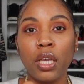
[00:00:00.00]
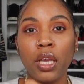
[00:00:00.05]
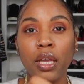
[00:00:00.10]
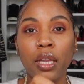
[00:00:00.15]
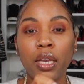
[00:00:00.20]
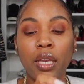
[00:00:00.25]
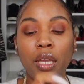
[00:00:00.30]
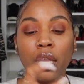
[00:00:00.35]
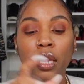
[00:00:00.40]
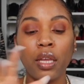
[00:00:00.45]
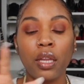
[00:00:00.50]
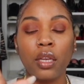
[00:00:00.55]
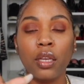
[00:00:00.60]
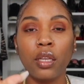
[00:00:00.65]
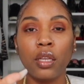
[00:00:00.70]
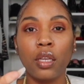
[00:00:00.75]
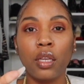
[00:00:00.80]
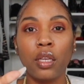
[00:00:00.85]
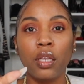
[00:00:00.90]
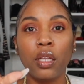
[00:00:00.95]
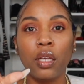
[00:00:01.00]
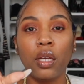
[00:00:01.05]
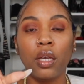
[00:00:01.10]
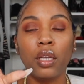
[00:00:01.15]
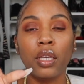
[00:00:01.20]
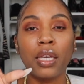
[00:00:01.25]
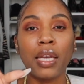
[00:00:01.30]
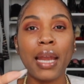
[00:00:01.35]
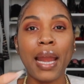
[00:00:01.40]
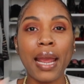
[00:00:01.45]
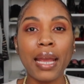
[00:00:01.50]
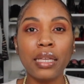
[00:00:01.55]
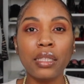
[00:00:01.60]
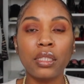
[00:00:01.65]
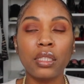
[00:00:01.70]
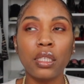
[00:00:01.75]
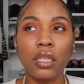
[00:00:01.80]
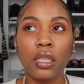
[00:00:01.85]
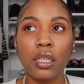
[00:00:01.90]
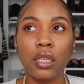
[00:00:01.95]
and then the
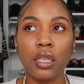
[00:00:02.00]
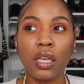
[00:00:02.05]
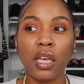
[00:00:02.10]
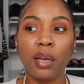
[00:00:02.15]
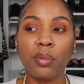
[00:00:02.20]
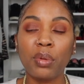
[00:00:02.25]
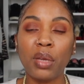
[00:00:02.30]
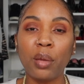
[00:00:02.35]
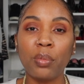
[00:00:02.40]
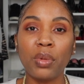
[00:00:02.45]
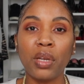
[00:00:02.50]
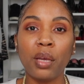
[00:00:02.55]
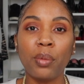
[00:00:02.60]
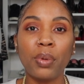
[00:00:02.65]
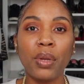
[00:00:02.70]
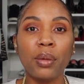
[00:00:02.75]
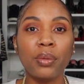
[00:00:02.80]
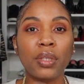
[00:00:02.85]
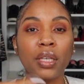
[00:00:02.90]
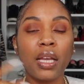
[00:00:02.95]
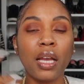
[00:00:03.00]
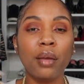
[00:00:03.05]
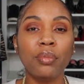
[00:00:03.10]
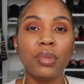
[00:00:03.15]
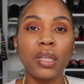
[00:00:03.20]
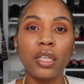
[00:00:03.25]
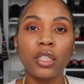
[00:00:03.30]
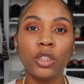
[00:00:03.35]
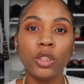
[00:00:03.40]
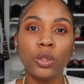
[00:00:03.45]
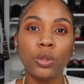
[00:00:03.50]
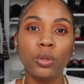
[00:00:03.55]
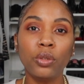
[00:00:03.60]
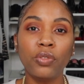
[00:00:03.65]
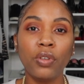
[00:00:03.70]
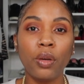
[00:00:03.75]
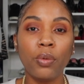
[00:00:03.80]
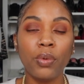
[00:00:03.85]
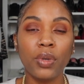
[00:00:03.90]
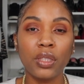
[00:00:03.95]
19 kept coming up, and I was like, I'm not sure if
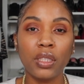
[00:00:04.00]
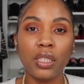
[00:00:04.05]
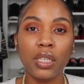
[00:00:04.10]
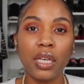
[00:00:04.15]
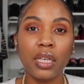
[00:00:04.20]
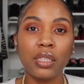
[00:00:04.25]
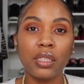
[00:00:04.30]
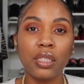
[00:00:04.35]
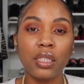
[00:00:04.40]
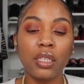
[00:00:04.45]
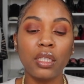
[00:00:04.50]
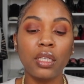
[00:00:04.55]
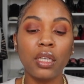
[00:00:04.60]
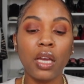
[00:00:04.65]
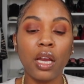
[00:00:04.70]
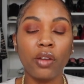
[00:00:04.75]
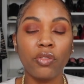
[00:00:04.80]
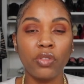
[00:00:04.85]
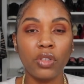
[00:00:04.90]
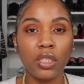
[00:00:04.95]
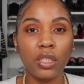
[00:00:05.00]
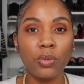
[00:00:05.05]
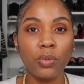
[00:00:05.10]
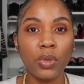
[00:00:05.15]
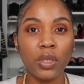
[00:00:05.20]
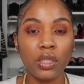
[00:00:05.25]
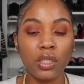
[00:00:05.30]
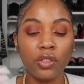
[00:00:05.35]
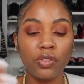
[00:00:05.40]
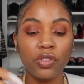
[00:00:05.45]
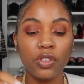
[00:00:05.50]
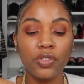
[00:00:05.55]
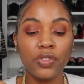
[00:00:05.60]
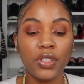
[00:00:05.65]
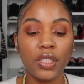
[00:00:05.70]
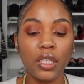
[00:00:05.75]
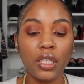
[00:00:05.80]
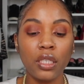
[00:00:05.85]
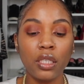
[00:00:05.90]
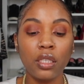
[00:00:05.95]
I want the 19. I really want the
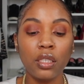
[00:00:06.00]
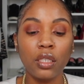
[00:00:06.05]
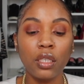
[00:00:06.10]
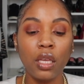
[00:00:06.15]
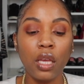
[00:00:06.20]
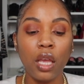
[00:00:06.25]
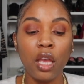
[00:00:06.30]
15